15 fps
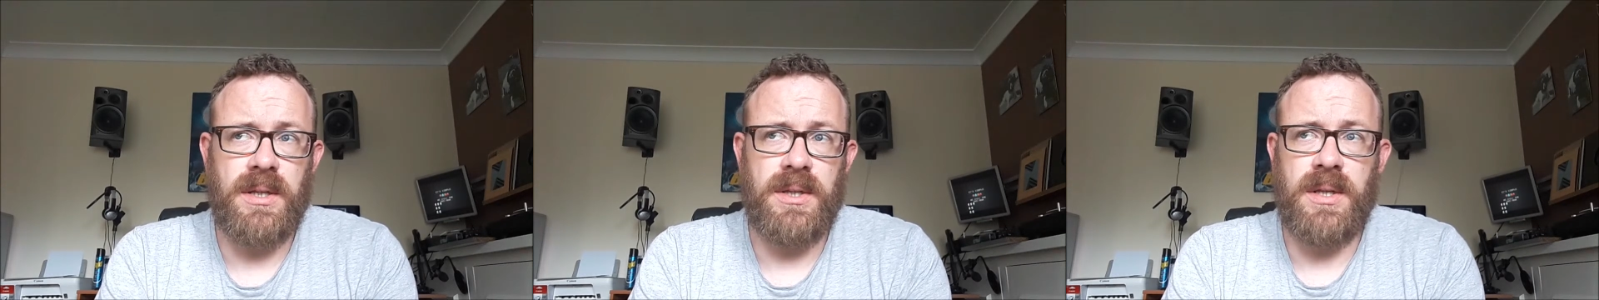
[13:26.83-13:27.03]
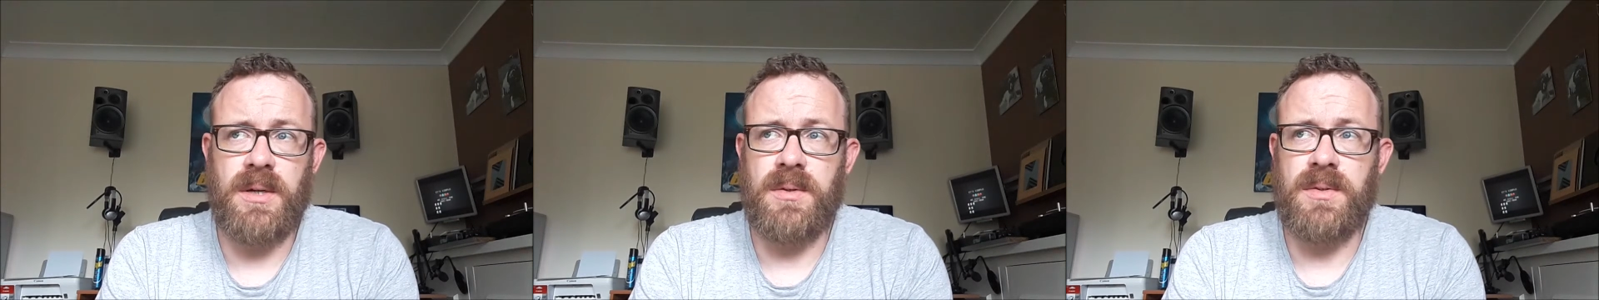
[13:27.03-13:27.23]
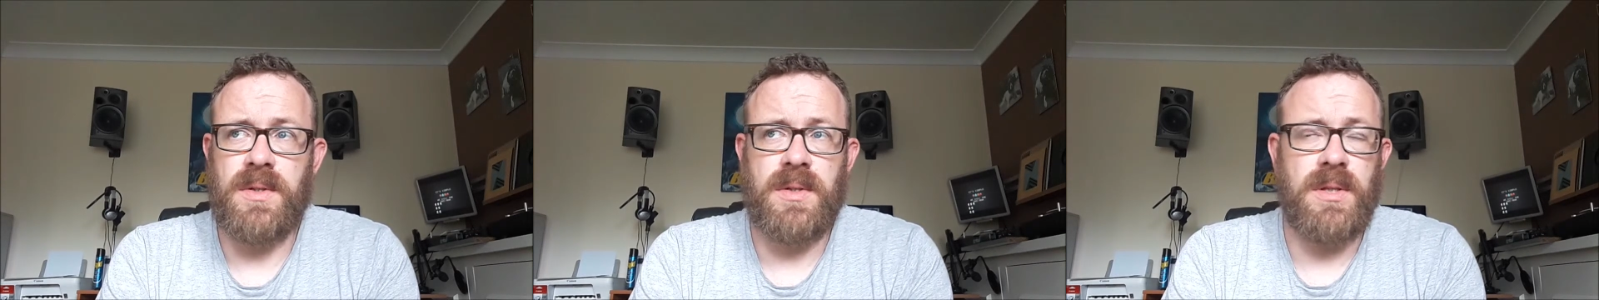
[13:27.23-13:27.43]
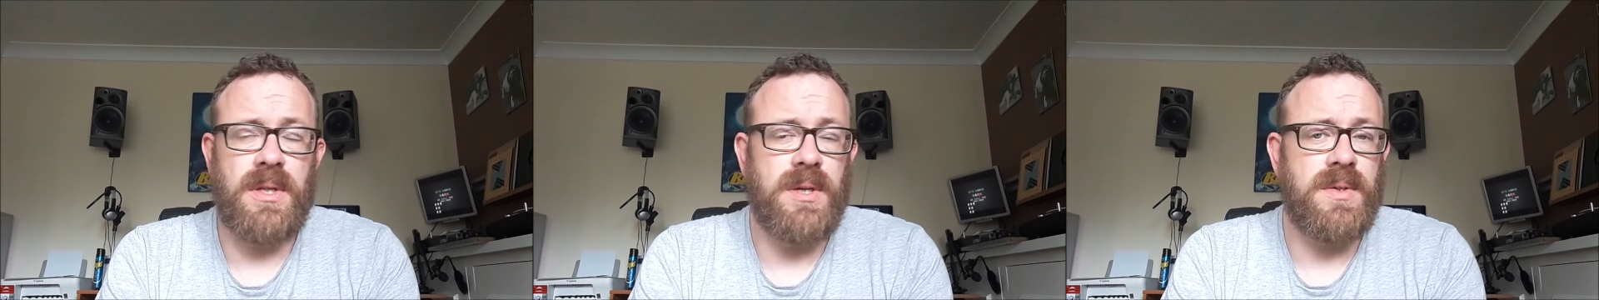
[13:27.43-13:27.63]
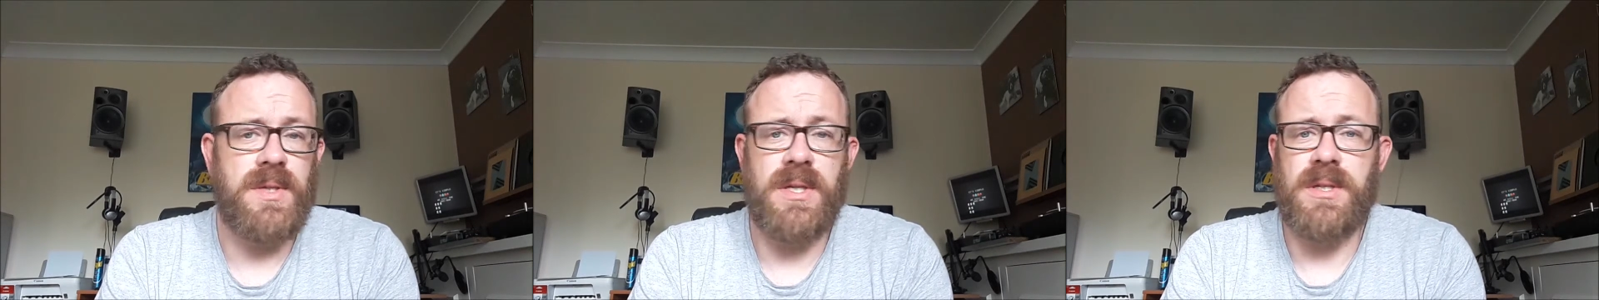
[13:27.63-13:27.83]

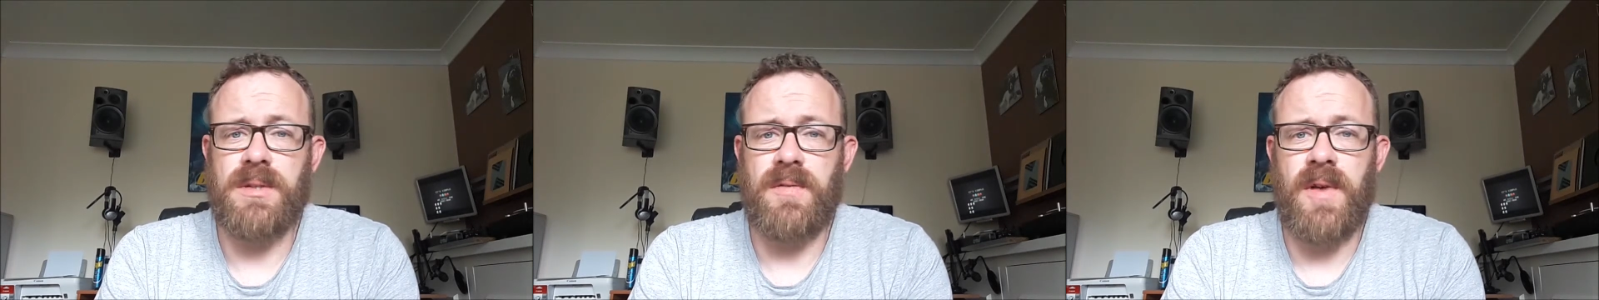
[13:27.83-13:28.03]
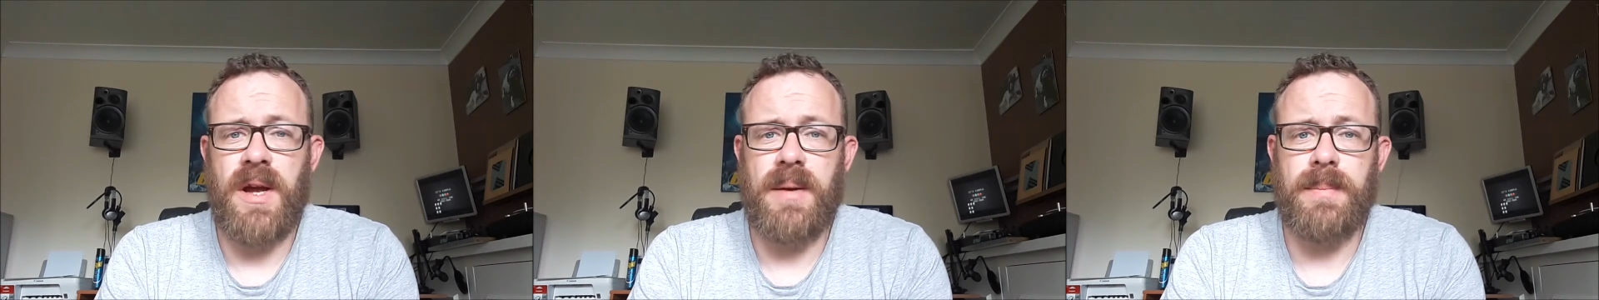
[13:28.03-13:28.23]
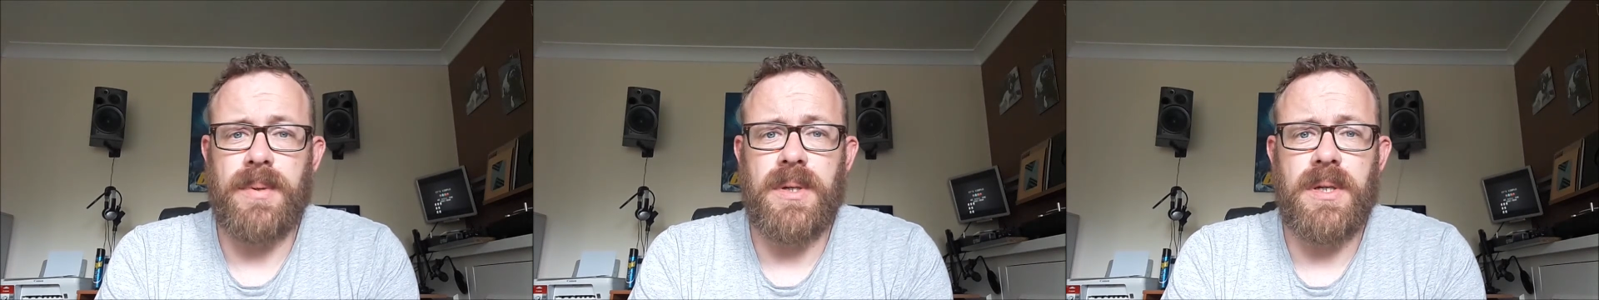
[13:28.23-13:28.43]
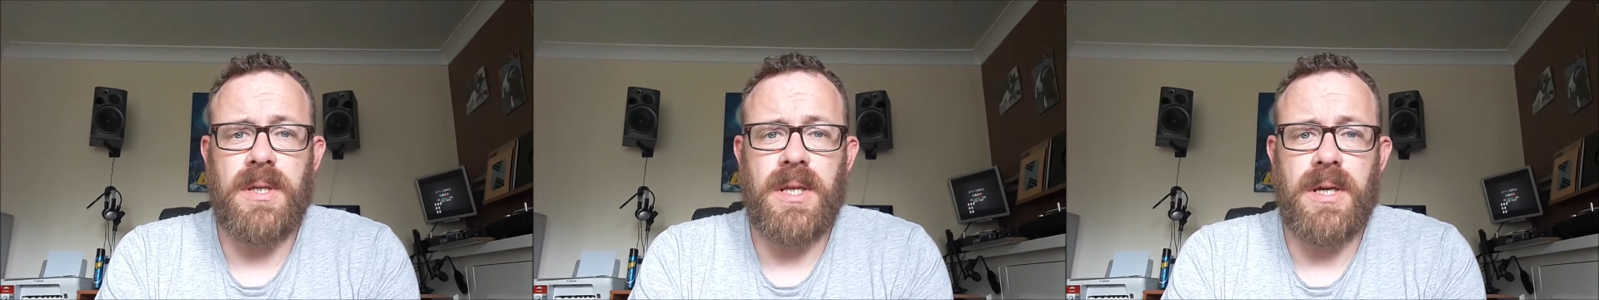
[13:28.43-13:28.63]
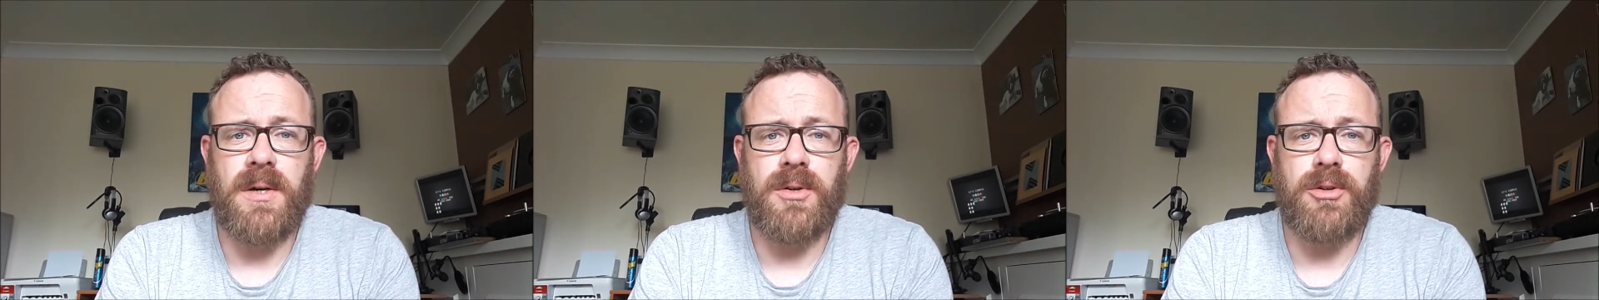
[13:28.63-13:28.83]
those things have happened
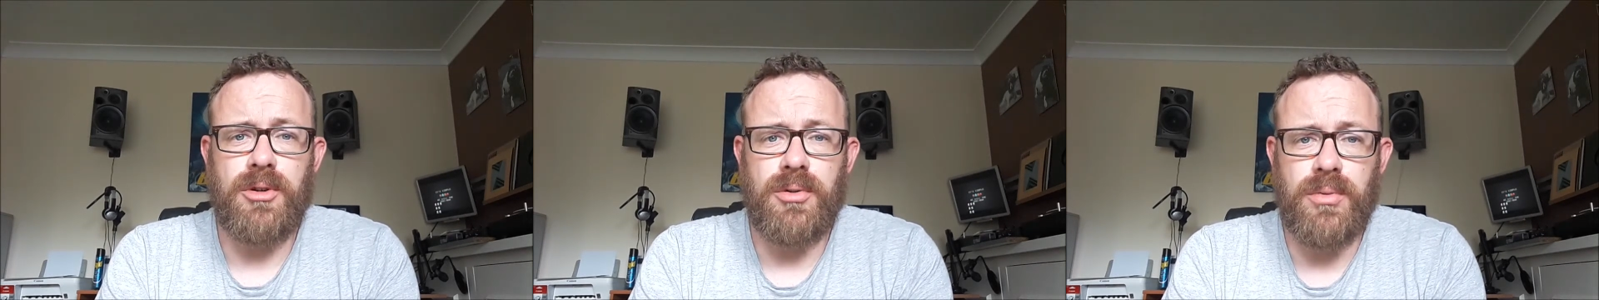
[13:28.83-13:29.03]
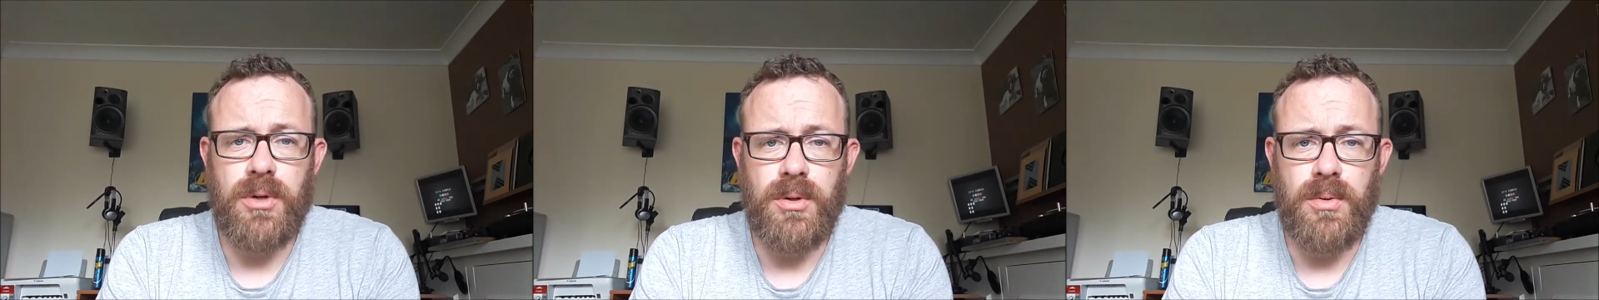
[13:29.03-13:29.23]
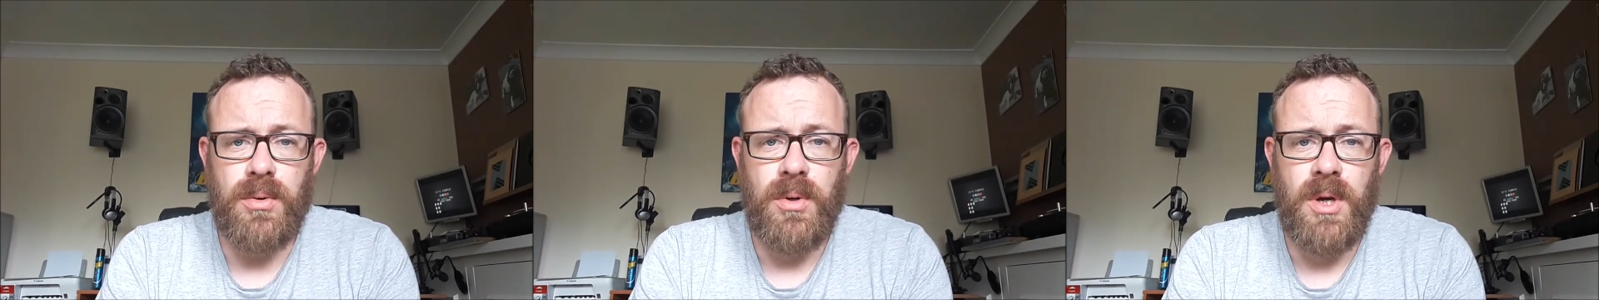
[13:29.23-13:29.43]
and they are true,